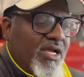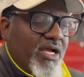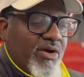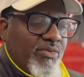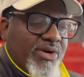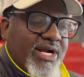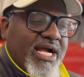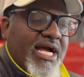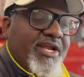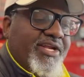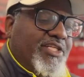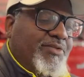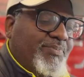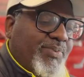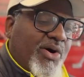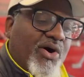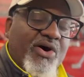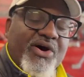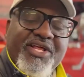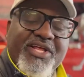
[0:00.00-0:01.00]
and we got this
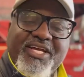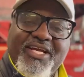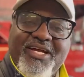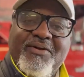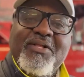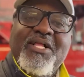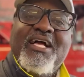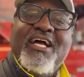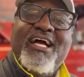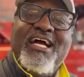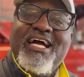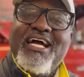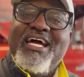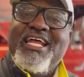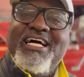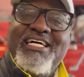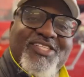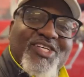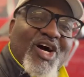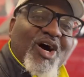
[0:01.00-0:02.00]
part here. Hey,
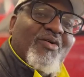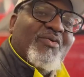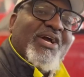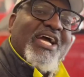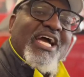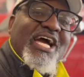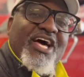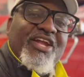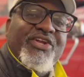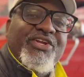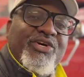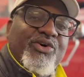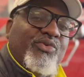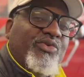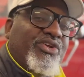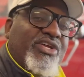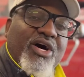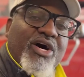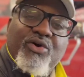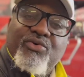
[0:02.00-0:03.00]
that's all we had to do.
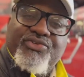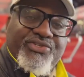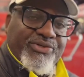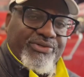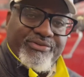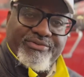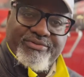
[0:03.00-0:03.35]
No, sir.